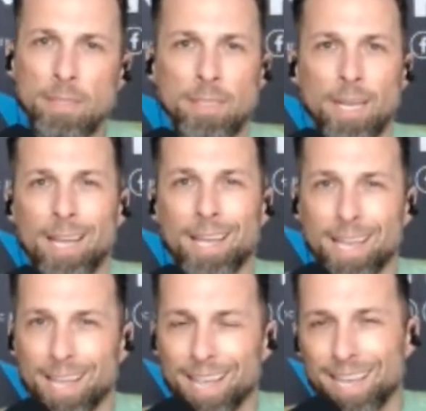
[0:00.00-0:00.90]

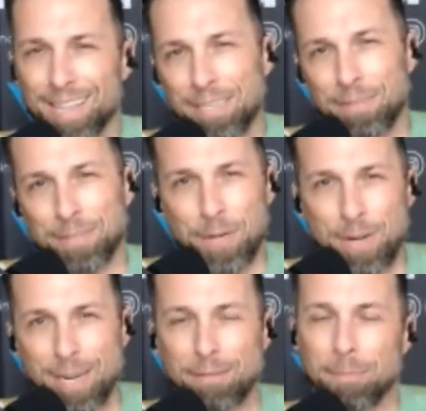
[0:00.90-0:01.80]
Hey, thanks for
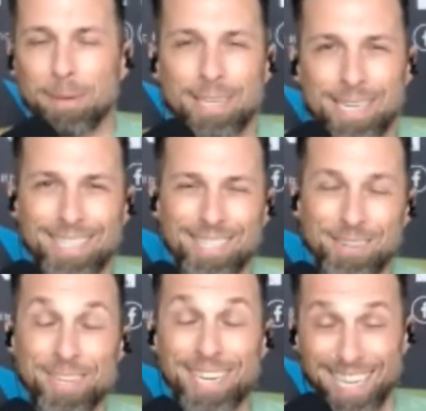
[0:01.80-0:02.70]
tuning in,
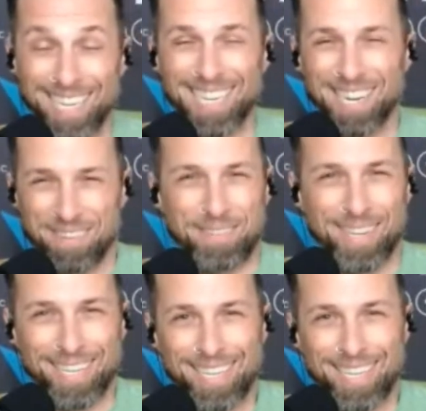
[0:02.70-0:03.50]
everybody.